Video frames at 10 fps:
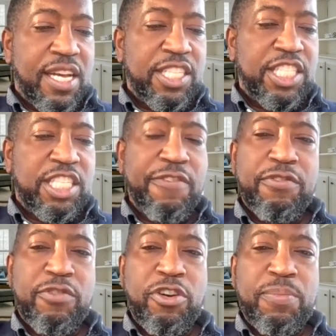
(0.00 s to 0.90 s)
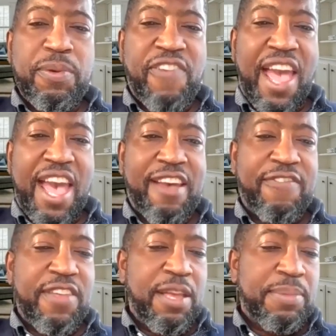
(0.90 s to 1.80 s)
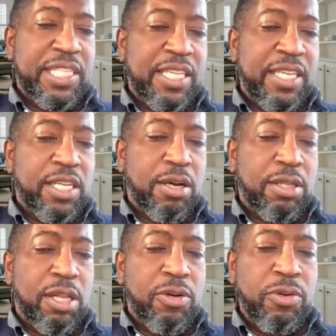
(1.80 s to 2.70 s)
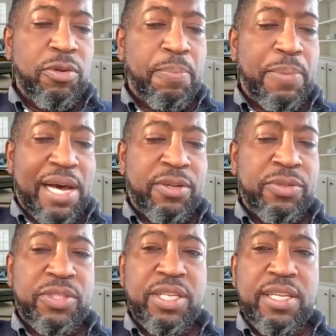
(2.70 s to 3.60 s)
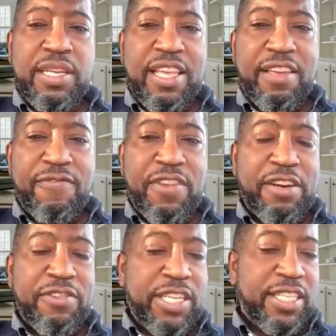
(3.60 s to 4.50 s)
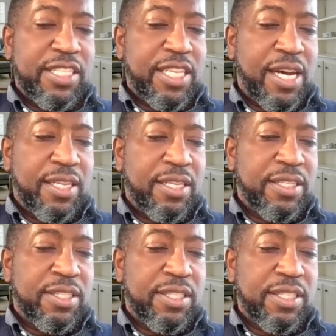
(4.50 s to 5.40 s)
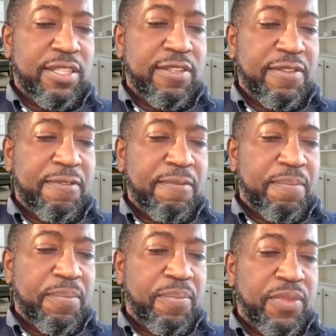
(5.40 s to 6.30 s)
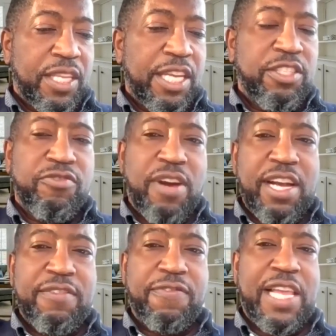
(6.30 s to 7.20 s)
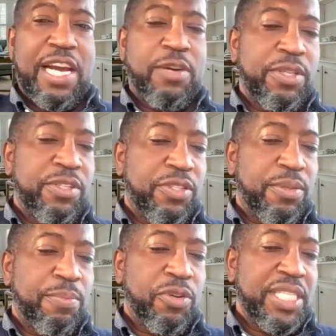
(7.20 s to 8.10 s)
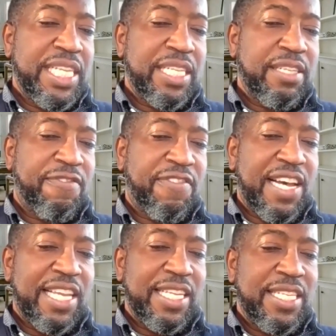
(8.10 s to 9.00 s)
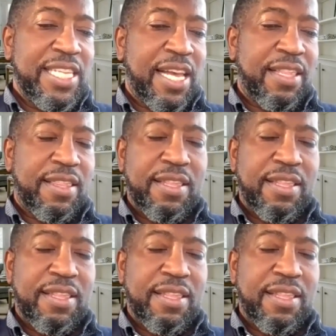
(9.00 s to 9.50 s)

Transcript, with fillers: a shiver robe of half empty cologne bottles in various colors, and dried flowers more dignified in death,